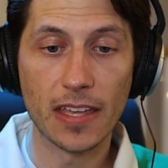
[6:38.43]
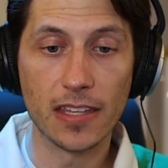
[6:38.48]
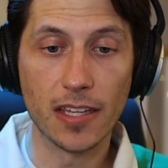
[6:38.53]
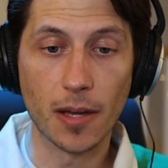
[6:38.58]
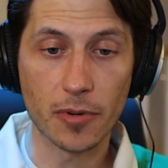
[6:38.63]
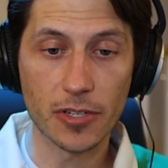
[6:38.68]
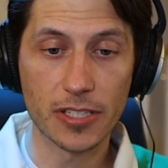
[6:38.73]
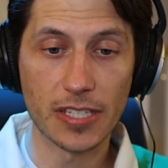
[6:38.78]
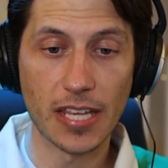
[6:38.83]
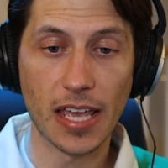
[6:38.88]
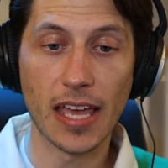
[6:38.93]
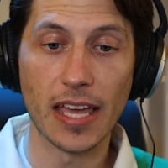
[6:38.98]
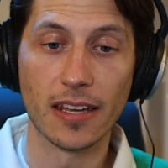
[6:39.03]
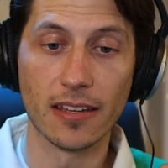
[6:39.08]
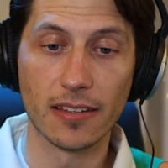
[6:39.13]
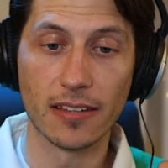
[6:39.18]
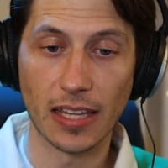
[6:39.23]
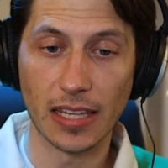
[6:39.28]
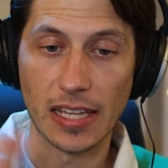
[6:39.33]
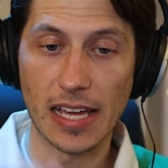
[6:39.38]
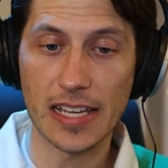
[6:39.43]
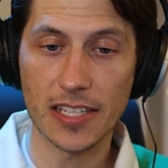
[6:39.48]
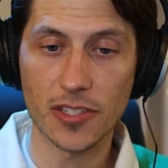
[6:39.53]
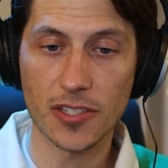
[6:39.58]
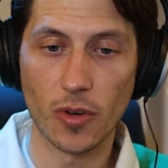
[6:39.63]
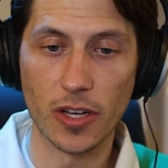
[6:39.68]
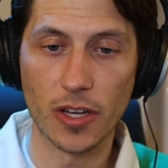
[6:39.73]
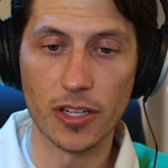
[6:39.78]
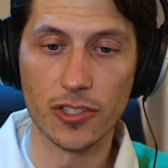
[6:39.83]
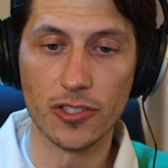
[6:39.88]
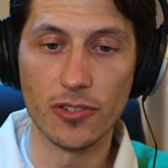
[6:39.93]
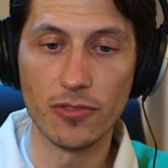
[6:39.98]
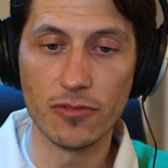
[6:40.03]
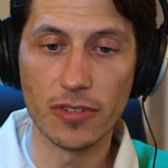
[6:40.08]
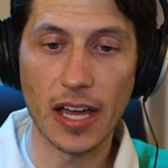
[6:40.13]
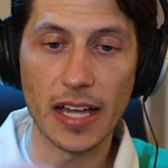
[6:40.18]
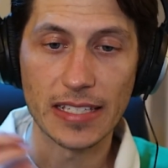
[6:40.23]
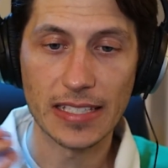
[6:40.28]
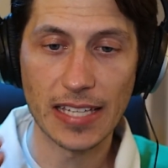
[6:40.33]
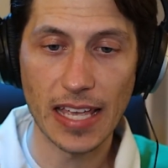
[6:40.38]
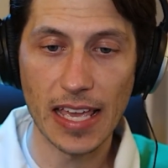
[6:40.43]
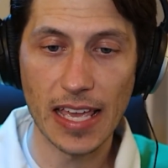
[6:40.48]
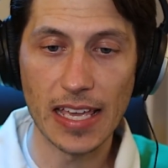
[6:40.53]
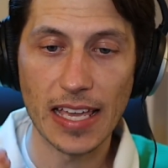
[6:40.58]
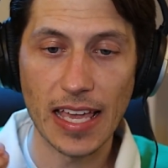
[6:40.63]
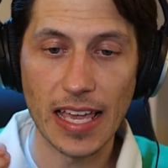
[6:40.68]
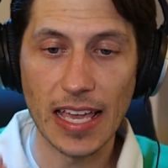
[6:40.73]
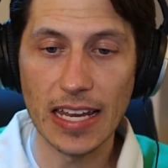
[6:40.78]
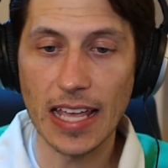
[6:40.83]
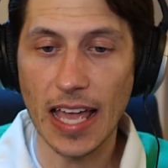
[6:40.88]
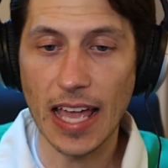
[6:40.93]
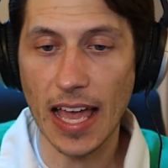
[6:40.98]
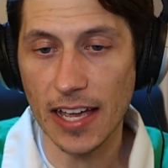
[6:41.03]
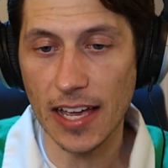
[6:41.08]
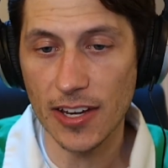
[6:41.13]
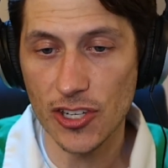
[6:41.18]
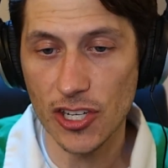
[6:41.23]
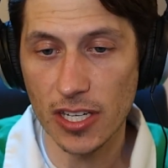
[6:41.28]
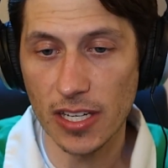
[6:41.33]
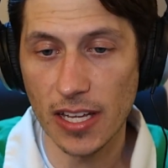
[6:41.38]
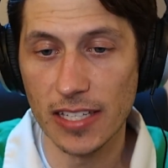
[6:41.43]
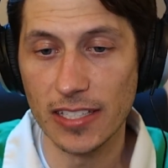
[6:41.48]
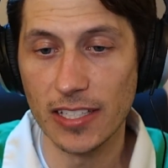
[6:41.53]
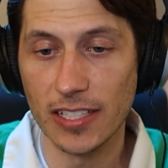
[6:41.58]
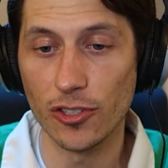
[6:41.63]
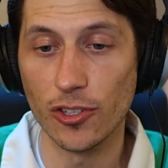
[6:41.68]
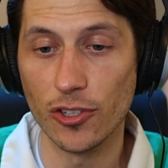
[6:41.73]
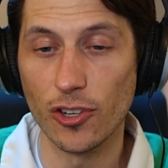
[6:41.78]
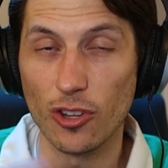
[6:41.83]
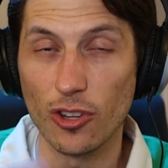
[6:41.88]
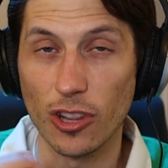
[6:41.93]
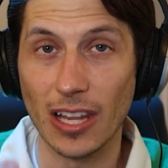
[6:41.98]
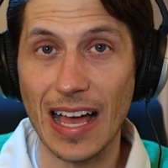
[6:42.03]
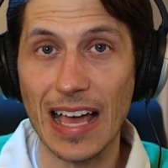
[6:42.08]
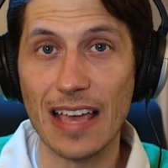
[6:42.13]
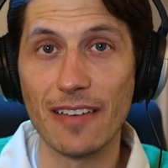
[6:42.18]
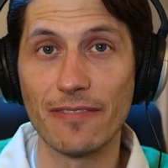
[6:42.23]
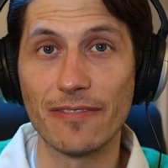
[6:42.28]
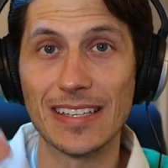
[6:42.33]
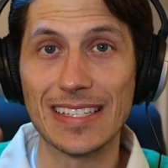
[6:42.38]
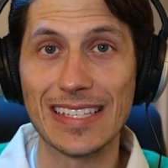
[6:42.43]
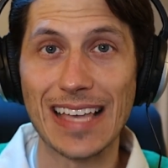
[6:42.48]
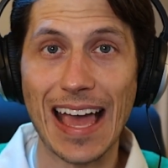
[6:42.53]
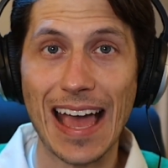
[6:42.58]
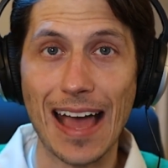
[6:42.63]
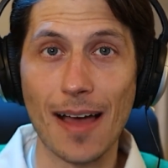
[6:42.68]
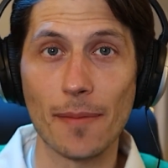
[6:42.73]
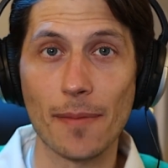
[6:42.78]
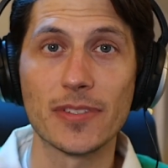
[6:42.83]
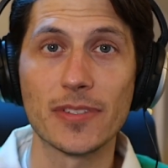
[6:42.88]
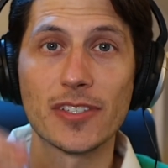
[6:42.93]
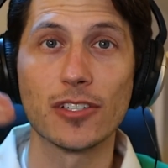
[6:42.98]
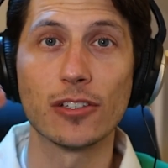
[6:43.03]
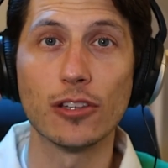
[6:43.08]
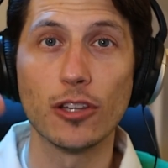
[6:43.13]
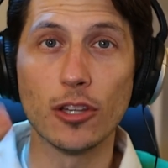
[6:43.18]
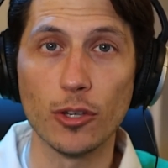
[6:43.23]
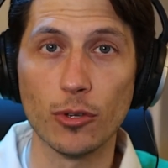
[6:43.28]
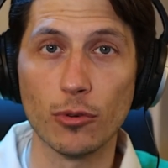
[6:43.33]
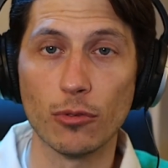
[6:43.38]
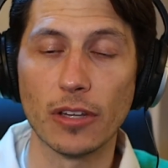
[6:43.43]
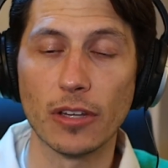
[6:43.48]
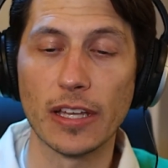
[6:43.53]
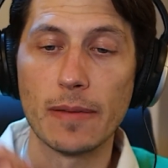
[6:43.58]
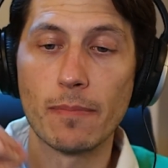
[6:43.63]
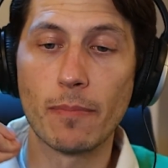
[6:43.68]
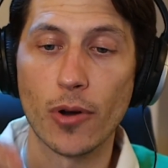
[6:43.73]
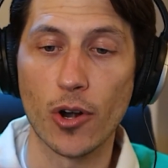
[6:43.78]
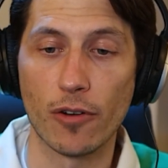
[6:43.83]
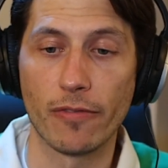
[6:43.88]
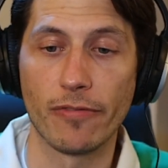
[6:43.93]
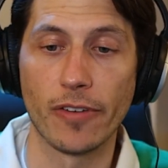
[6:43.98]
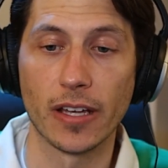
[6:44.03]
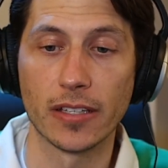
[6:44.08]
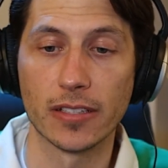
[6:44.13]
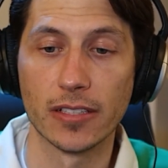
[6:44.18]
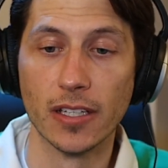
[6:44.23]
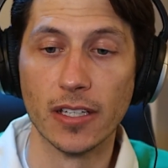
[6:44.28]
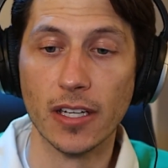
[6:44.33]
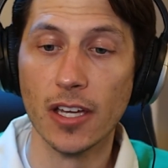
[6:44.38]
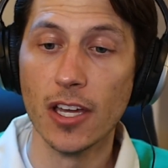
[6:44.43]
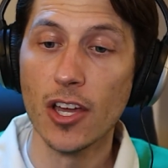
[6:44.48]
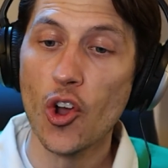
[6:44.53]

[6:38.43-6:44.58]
Number 10, the last one, do not take any action until your life is absolutely perfect.